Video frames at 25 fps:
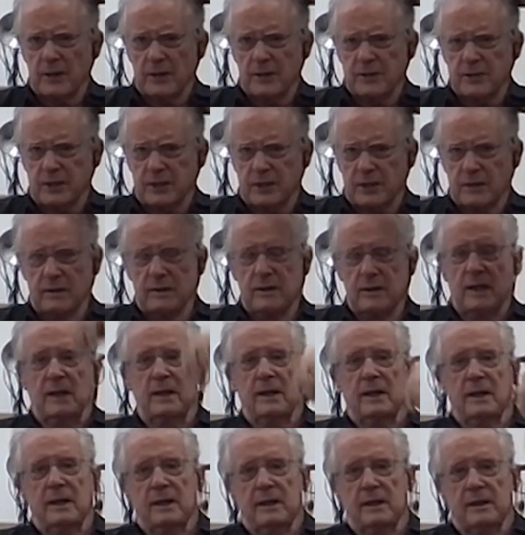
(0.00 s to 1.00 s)
So
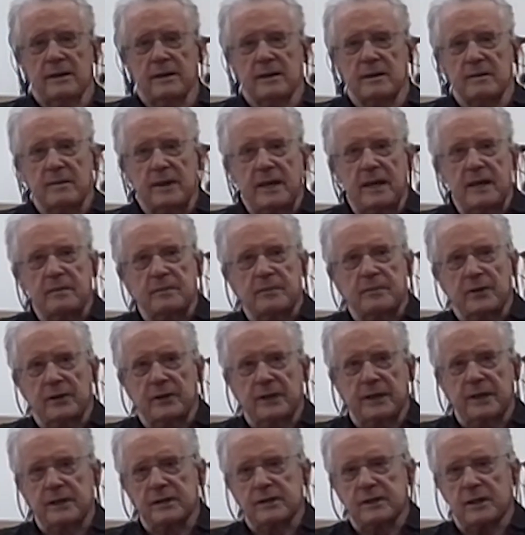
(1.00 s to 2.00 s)
the main
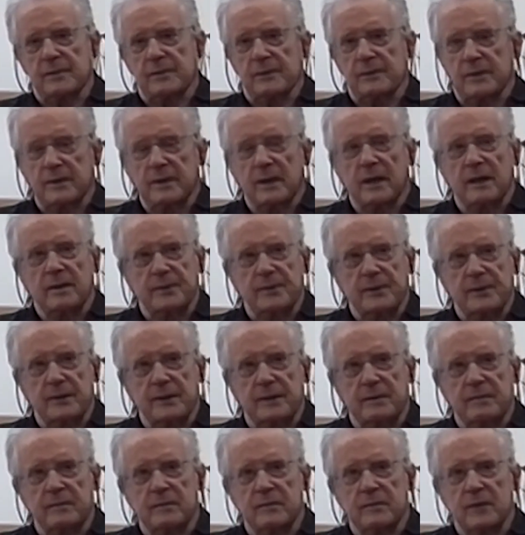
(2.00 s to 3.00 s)
building is up in
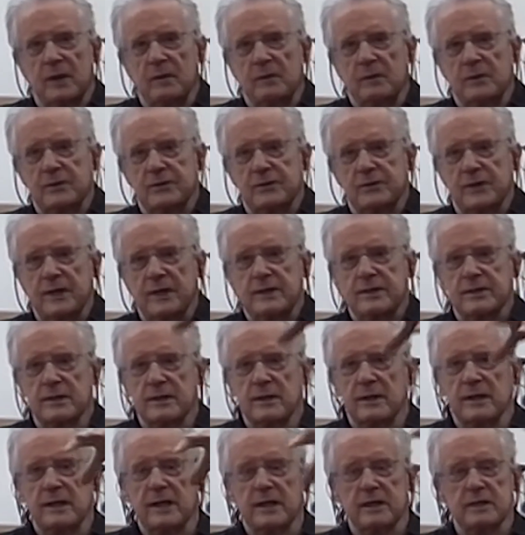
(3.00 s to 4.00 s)
the redwood trees,
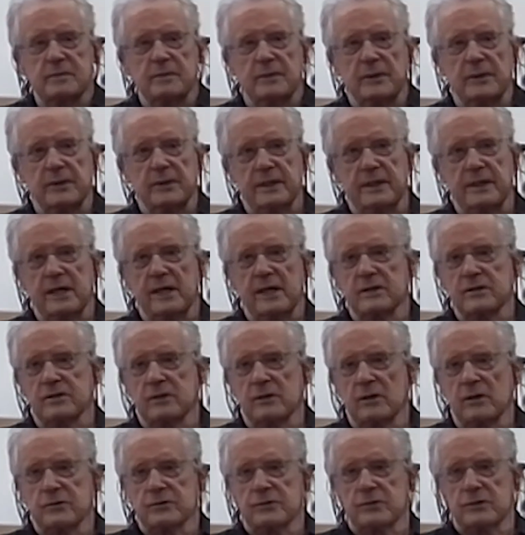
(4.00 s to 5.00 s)
and the next building down is
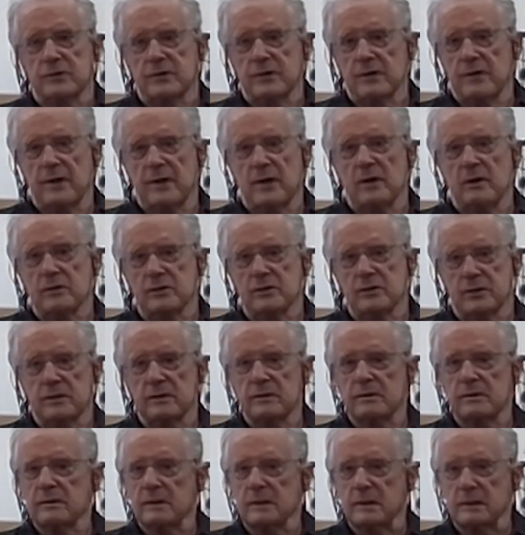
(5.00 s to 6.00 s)
closer to the
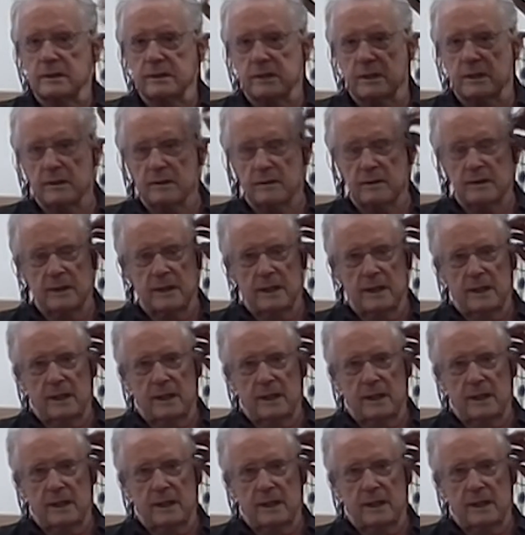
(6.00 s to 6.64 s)
ocean. So,